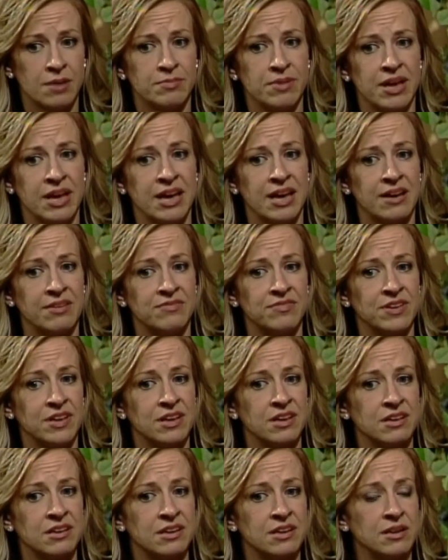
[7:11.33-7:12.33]

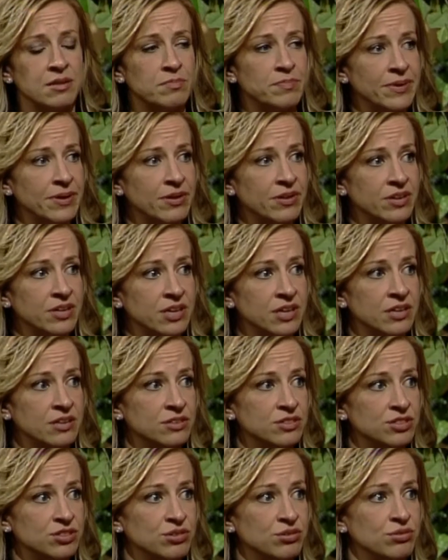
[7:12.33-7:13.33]
having an
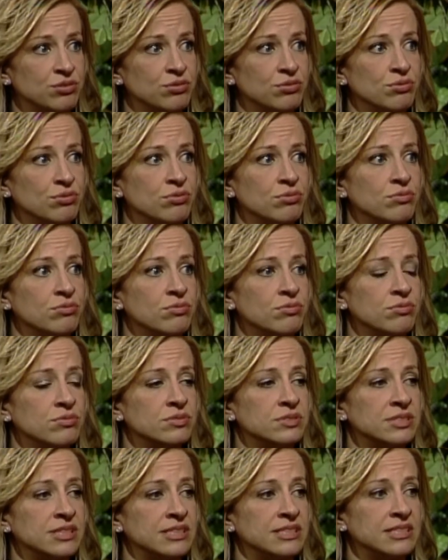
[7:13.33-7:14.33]
ability to
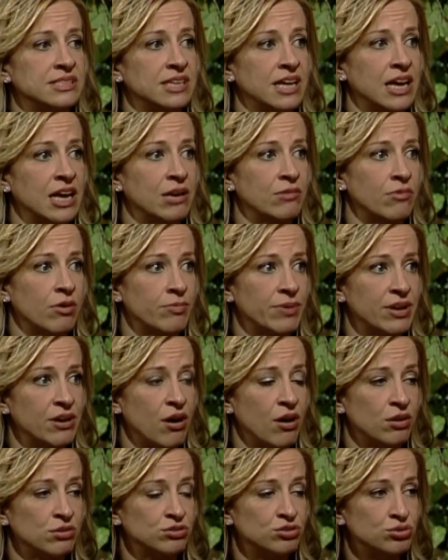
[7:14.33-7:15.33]
sustain what we
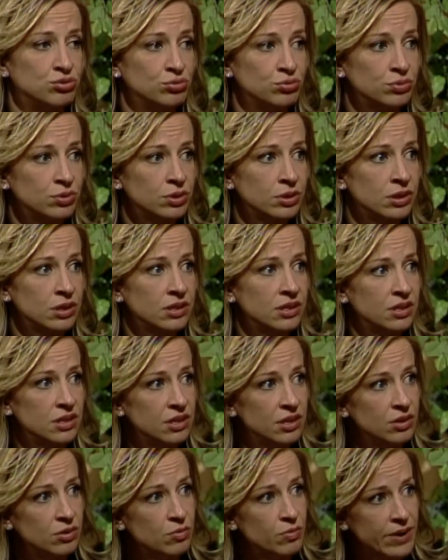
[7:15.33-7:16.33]
call dual
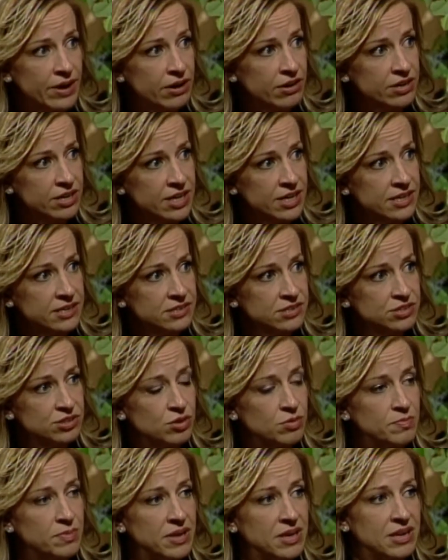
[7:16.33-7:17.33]
awareness.
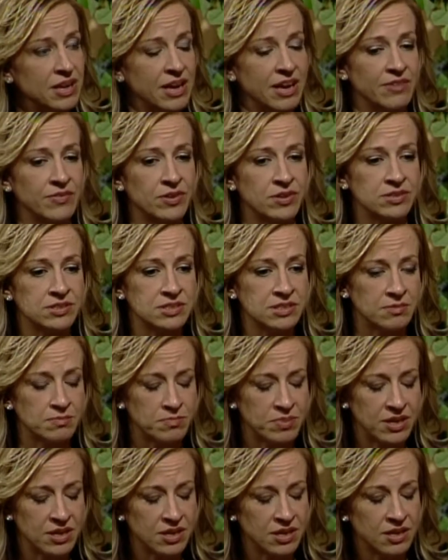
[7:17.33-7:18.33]
So being able to
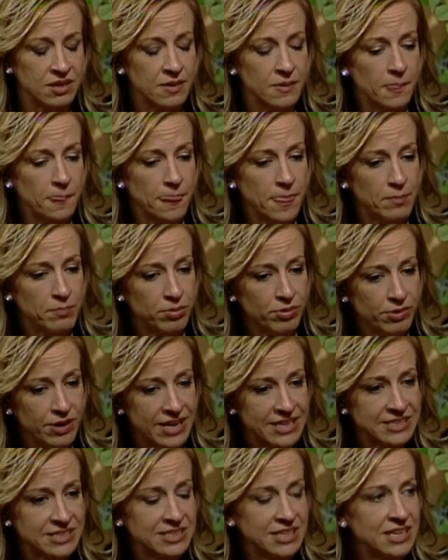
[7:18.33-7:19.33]
be
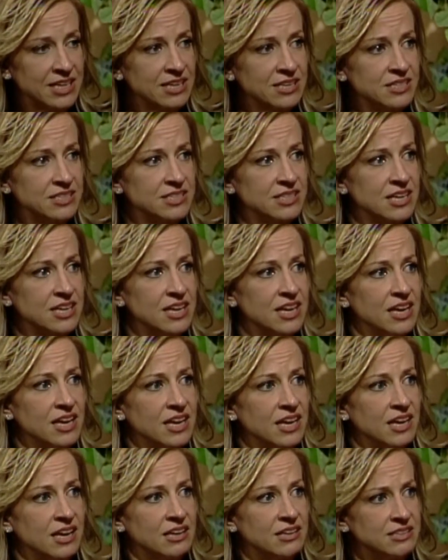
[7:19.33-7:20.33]
present
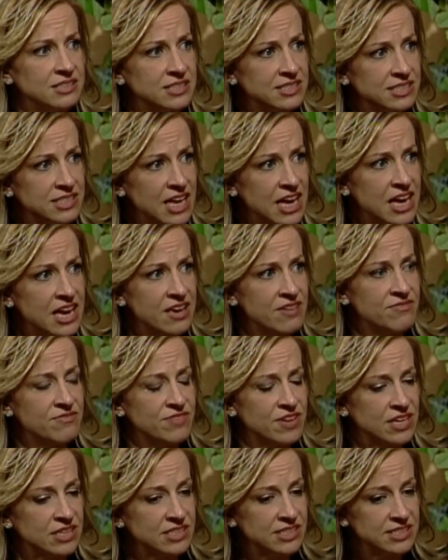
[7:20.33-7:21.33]
and safe
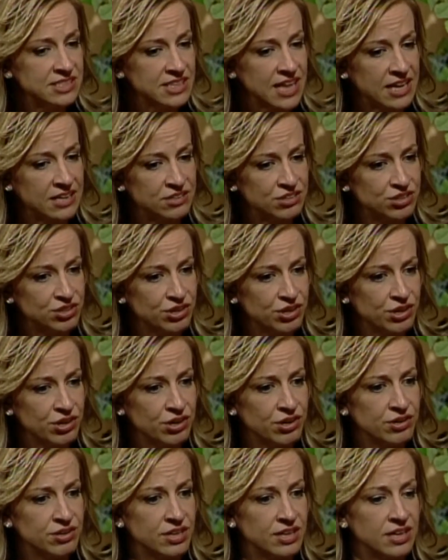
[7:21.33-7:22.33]
and
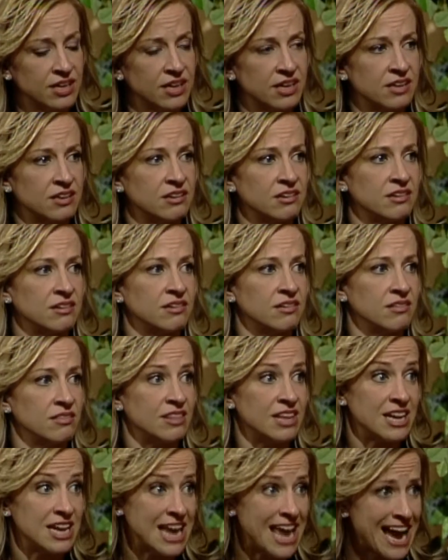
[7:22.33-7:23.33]
centered in
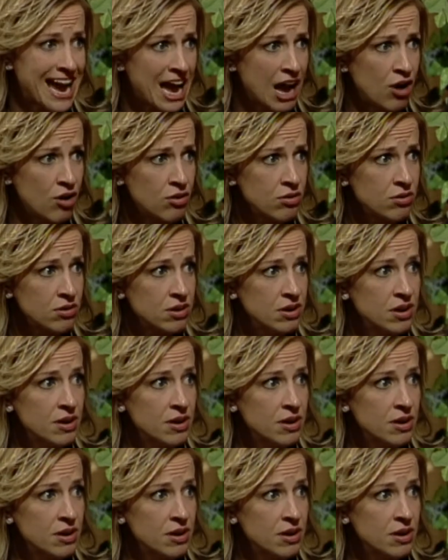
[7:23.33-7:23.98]
the now,